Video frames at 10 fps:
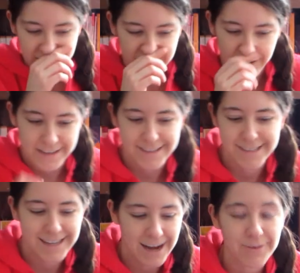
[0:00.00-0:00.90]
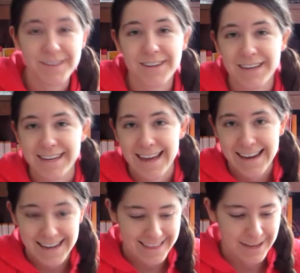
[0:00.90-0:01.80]
So I, I wasn't going to
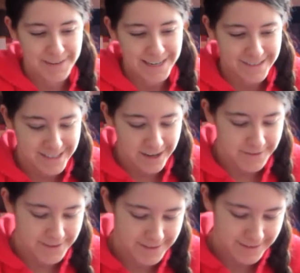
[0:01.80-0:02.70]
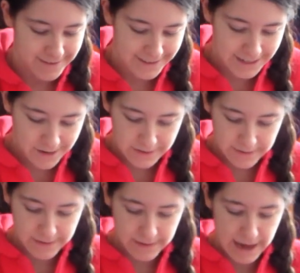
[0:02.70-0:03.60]
get anything, but I stuffed, you know,
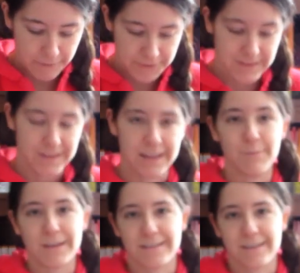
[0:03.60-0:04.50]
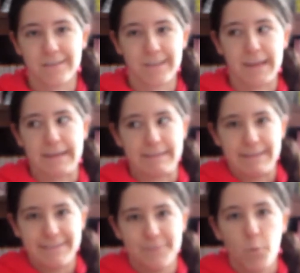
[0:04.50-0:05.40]
these little outfits in because I was like,
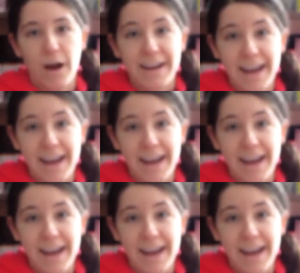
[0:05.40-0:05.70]
why